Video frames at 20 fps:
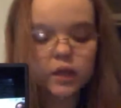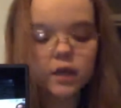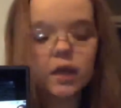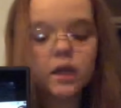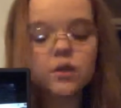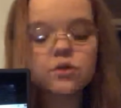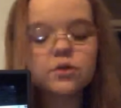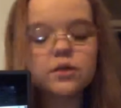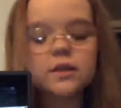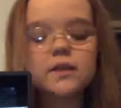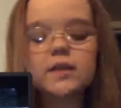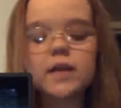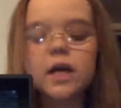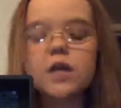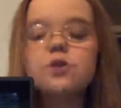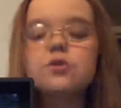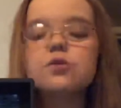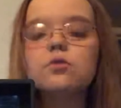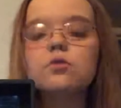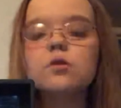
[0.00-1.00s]
In
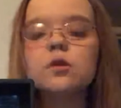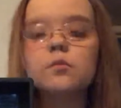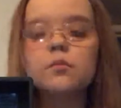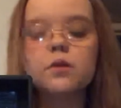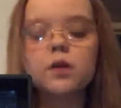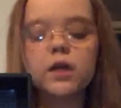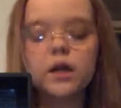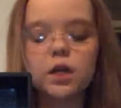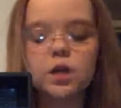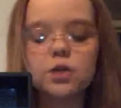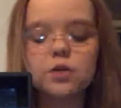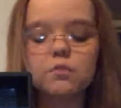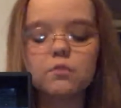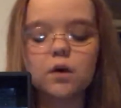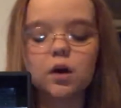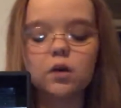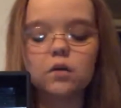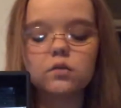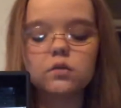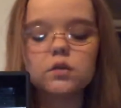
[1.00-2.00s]
transactional communication
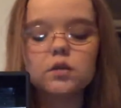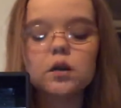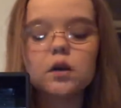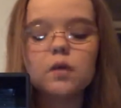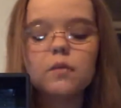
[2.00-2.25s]
models